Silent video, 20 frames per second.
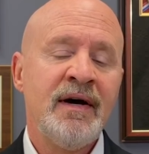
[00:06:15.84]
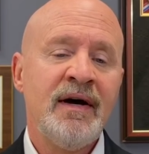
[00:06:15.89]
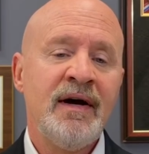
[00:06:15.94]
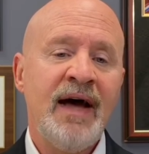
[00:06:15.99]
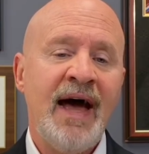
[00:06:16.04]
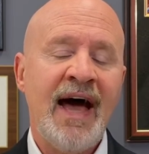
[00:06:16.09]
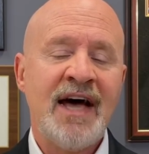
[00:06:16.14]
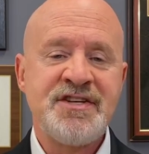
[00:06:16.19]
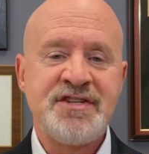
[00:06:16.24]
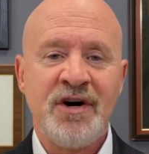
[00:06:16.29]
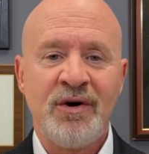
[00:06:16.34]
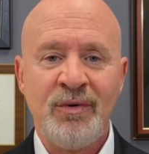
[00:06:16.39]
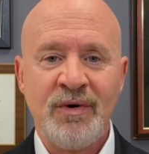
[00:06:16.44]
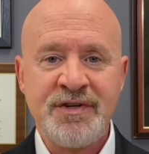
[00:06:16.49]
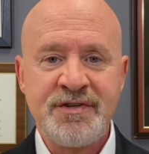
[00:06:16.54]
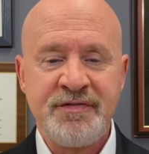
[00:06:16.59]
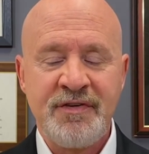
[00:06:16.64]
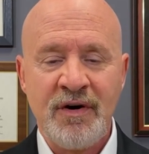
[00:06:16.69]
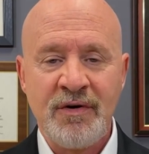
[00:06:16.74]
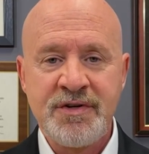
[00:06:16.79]
As always,
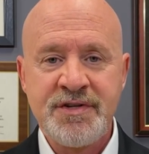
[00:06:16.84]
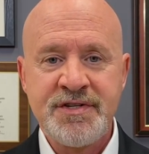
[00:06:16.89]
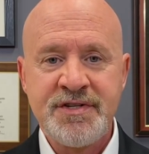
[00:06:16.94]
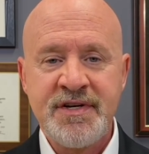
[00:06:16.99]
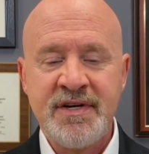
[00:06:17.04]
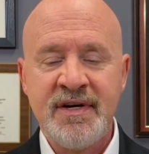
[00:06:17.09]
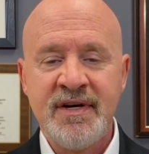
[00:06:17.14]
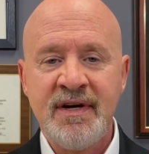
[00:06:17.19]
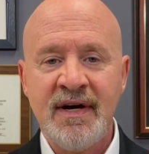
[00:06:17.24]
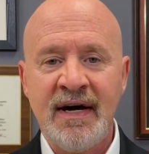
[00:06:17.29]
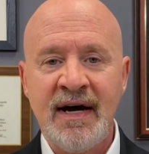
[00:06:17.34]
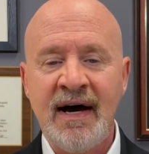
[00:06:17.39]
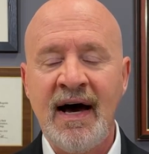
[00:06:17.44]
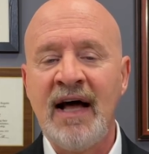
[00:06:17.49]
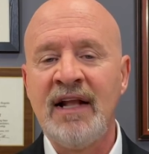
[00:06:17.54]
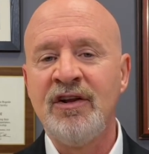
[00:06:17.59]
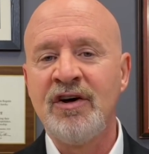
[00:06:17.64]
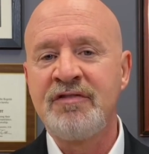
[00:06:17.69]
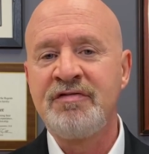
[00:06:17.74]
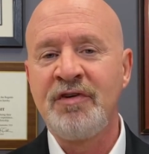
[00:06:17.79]
folks, I
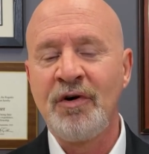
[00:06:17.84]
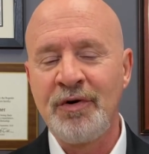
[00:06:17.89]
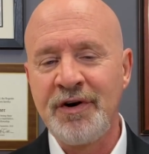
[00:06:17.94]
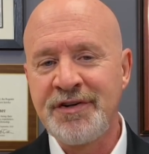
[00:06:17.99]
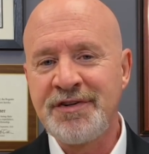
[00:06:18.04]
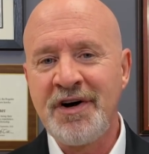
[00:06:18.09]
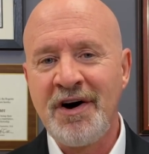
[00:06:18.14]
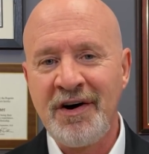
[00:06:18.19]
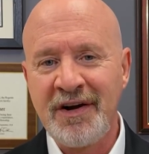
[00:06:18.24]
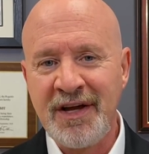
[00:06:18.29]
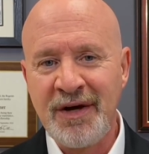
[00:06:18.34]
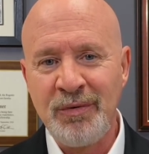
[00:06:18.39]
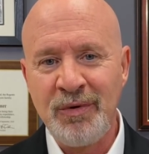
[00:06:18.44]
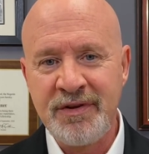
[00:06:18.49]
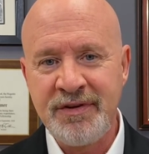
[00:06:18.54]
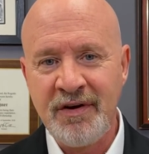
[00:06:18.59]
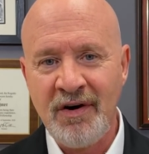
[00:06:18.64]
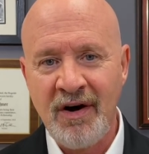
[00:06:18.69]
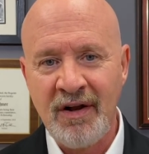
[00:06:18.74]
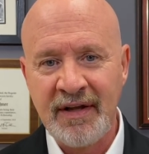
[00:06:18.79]
look forward to talking
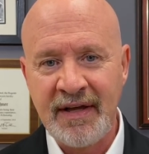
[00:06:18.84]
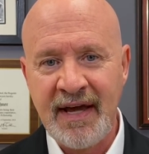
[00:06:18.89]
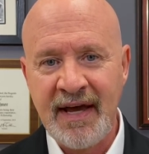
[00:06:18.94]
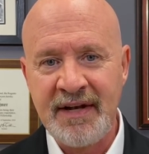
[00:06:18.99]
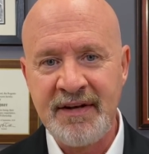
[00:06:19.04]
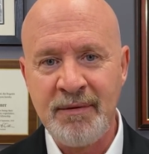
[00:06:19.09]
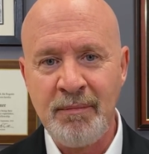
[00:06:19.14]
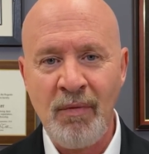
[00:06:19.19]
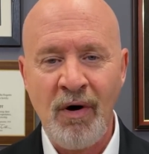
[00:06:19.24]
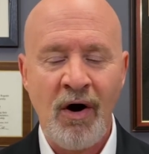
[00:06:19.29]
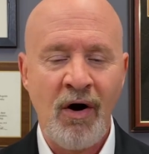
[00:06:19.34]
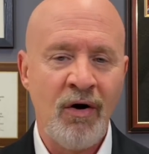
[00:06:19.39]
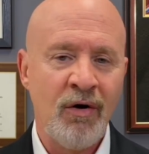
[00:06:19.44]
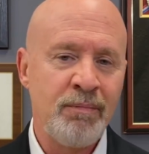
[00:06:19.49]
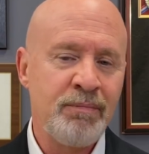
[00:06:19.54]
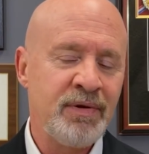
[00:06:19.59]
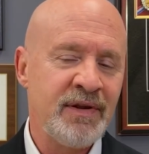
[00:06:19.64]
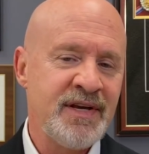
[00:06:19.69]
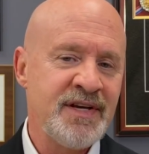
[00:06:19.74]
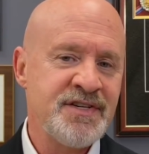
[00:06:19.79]
with you all again tomorrow.
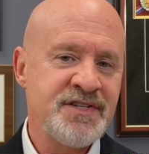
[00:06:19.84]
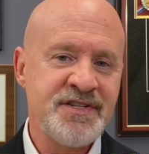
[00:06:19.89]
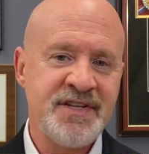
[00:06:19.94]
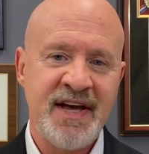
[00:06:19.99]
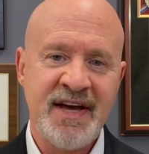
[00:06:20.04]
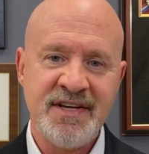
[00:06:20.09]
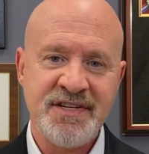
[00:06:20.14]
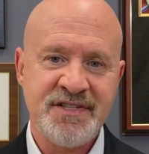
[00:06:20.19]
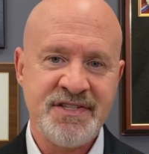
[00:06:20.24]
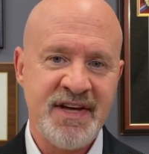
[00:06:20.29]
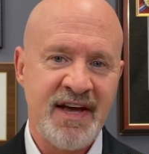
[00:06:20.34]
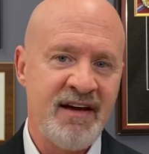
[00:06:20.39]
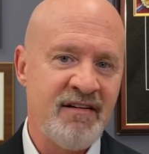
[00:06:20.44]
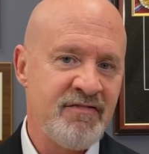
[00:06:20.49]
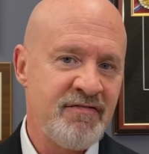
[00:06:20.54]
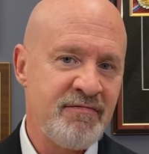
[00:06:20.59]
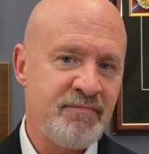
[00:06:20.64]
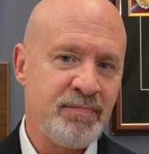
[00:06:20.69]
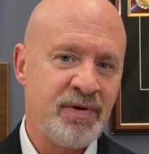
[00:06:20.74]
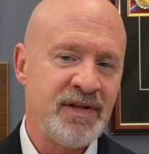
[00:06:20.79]
Please stay
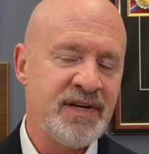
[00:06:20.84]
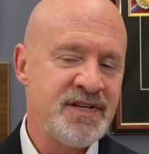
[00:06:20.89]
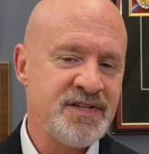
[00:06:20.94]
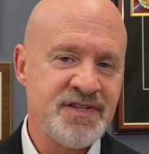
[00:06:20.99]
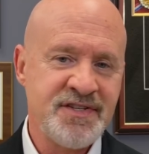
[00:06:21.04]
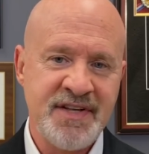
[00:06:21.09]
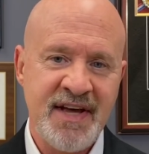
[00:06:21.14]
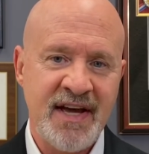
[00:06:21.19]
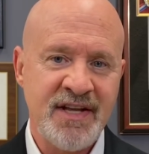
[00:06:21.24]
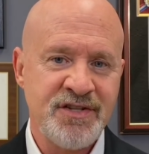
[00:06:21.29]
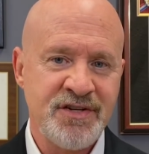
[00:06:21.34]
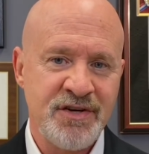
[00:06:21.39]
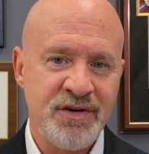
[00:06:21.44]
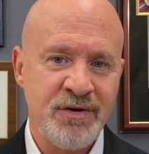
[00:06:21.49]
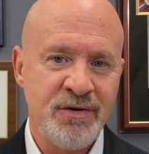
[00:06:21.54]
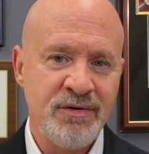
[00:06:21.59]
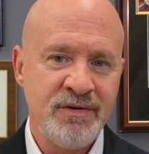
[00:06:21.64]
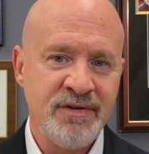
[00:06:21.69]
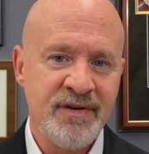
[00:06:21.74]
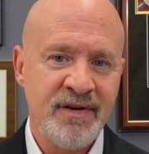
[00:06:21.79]
safe, please stay
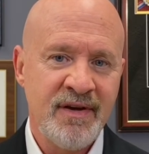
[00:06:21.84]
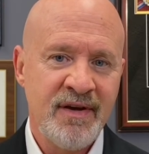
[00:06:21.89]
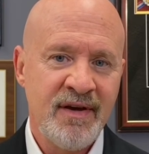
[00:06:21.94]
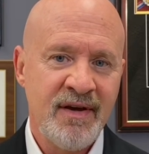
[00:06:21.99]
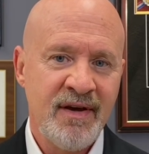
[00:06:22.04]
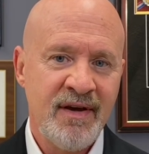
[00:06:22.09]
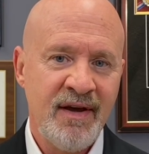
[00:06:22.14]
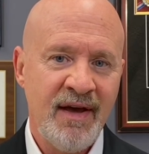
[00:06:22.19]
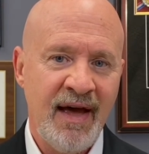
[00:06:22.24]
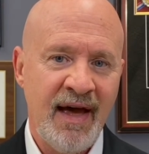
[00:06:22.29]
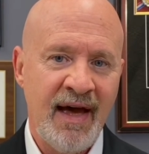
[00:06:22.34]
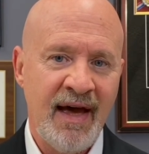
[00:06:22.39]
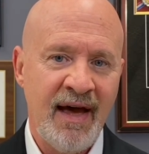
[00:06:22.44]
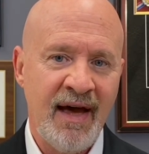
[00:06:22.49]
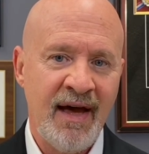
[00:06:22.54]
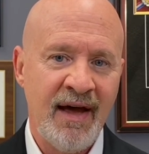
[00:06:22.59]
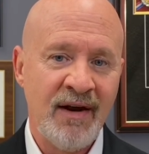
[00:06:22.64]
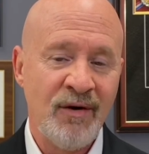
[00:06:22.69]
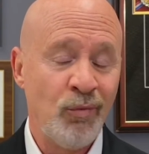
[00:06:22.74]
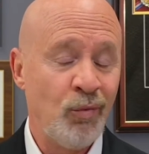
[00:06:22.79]
tuned,
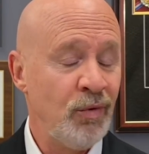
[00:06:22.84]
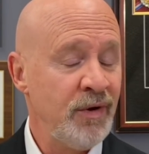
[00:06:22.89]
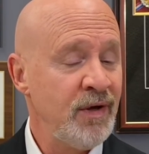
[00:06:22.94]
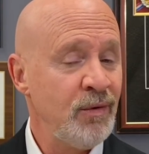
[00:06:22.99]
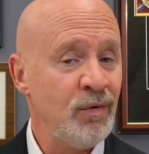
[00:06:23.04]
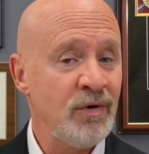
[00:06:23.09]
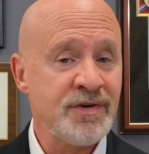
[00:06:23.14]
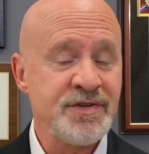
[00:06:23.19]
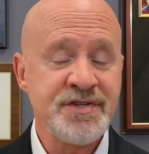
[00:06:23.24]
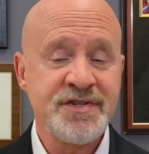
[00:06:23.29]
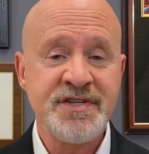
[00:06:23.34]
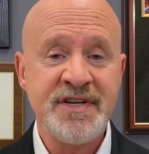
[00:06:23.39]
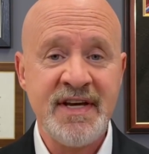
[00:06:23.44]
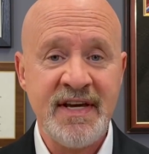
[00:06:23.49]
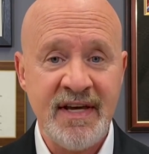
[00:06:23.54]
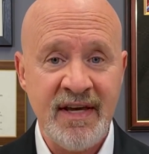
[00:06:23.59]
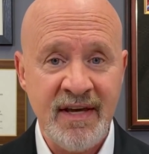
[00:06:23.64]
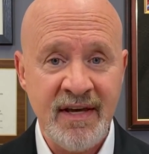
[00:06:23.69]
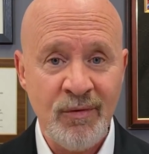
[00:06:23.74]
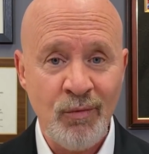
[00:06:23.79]
and we will
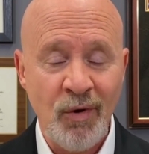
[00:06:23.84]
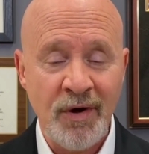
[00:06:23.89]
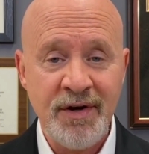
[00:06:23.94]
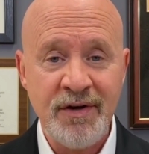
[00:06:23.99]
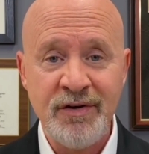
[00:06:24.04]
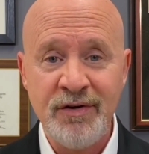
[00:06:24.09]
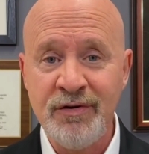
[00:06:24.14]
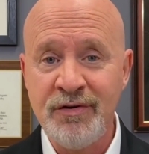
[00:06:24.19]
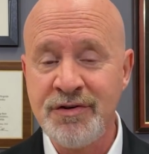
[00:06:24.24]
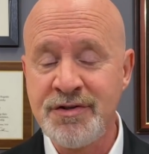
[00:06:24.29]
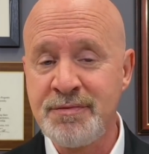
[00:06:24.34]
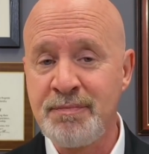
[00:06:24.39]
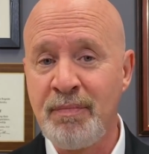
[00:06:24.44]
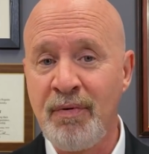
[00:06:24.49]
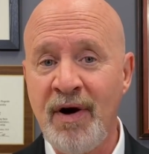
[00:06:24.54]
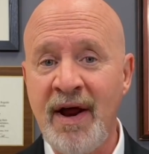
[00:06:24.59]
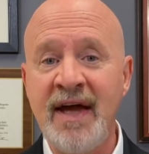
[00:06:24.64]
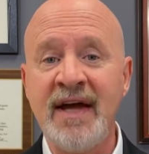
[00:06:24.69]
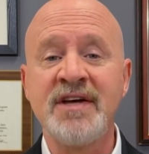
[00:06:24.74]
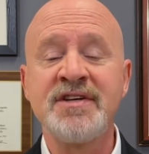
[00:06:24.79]
see what news
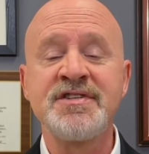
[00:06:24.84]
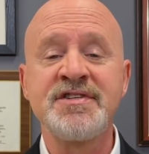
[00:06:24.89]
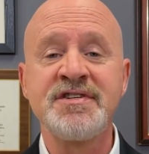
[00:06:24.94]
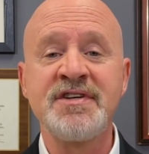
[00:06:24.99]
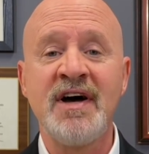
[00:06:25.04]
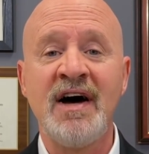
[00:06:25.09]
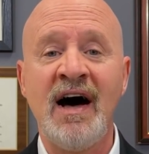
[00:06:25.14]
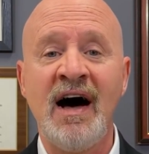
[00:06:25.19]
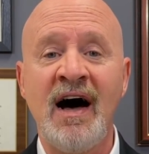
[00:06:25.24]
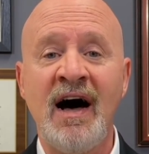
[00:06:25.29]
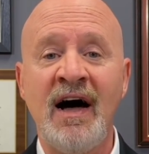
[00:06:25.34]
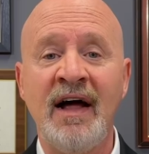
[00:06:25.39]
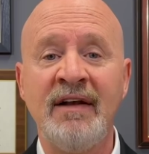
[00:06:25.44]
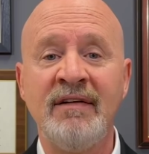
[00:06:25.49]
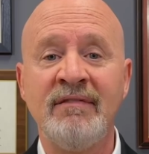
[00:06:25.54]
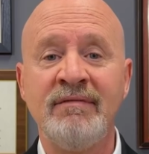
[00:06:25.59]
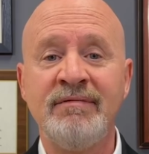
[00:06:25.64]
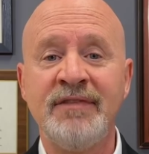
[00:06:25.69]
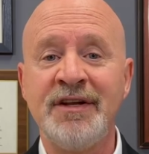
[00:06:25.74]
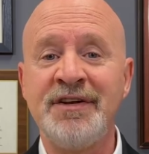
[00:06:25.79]
breaks
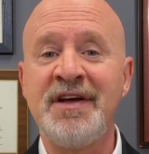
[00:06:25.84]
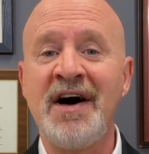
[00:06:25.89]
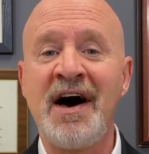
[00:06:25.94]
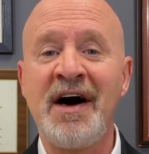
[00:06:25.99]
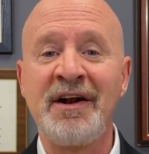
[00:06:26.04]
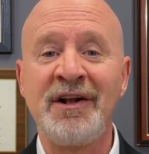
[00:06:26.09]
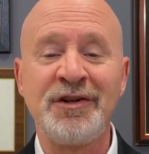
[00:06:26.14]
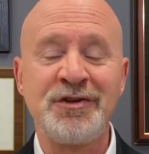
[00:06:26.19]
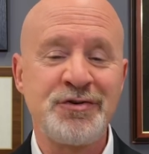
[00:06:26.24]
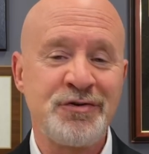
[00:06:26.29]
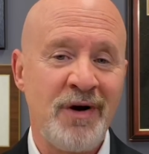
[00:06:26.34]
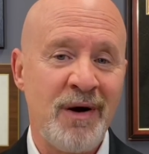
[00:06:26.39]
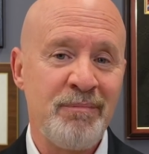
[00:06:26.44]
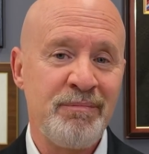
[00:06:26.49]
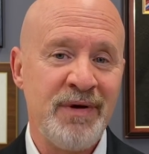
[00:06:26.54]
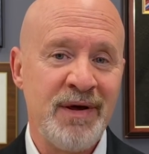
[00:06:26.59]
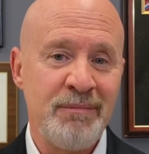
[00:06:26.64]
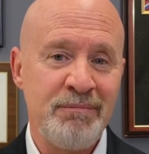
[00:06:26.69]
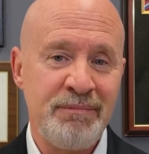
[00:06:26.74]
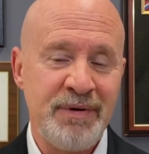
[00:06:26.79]
on the Donald
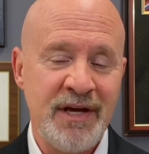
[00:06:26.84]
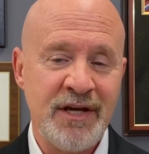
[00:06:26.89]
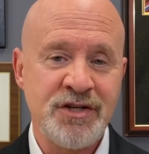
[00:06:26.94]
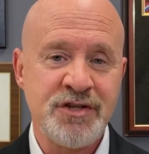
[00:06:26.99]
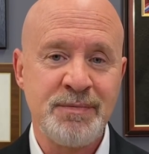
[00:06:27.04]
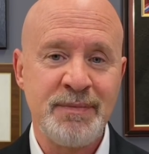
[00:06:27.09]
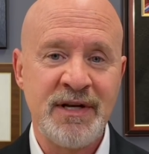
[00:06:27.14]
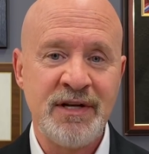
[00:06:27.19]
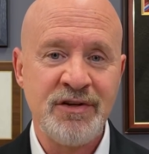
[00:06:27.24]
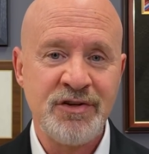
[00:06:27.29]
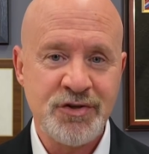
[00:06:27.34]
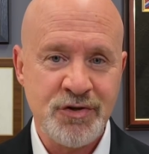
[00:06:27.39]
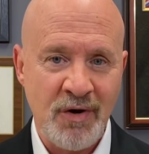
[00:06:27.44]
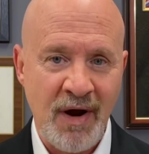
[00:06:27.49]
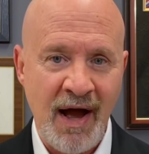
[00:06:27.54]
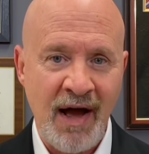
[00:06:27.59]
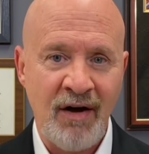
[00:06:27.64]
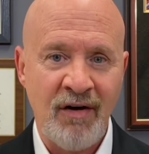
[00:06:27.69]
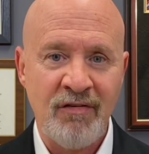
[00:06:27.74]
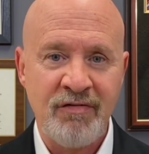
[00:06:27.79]
Trump impeachment
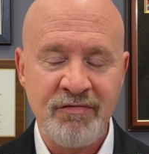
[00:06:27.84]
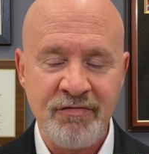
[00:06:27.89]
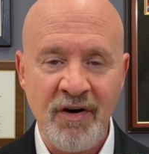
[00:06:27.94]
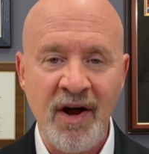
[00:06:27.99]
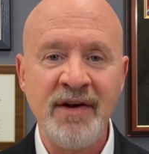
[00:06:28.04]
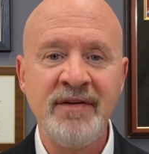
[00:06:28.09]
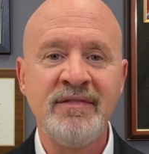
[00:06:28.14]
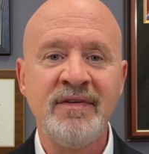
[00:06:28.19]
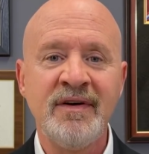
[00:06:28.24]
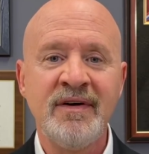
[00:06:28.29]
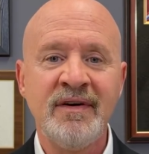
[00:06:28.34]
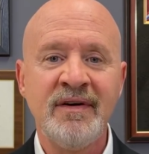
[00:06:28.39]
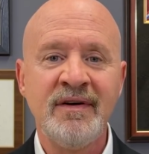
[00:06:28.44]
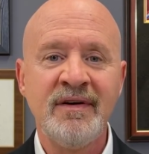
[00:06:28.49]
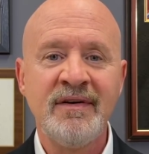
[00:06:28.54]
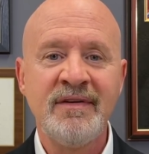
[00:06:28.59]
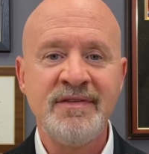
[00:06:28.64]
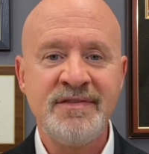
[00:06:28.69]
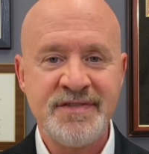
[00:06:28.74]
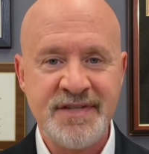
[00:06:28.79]
trial front
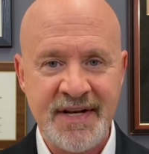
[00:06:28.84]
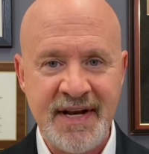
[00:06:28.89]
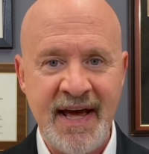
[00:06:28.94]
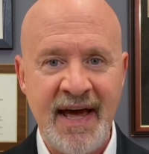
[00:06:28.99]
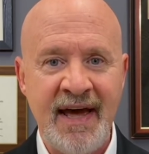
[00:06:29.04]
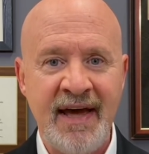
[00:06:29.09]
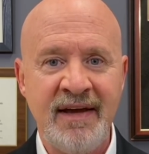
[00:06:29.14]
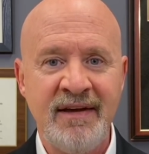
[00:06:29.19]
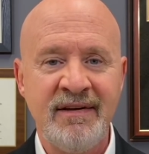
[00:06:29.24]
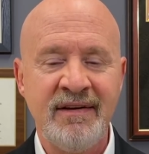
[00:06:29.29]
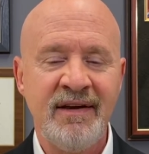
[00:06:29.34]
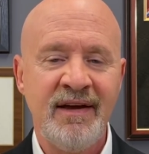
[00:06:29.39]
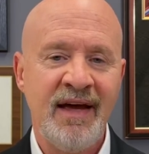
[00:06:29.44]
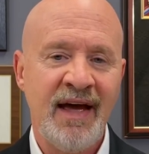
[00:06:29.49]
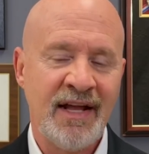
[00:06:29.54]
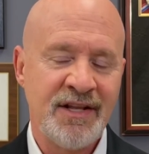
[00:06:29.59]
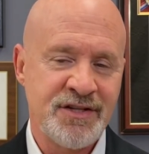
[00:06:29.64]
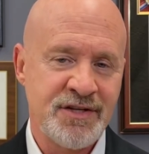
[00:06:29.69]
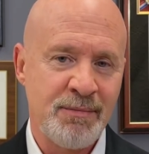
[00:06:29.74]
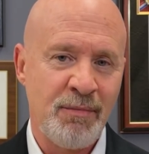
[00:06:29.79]
today
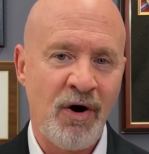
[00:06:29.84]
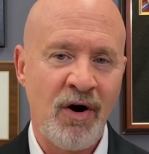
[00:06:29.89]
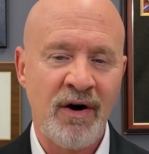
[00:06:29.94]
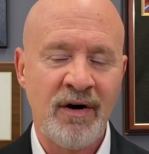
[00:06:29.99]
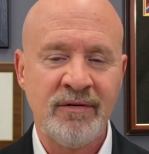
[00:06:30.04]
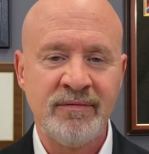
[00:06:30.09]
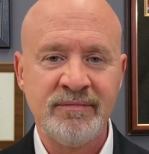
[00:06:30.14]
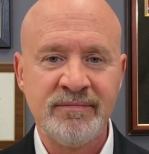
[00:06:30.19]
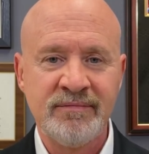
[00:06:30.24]
and tomorrow.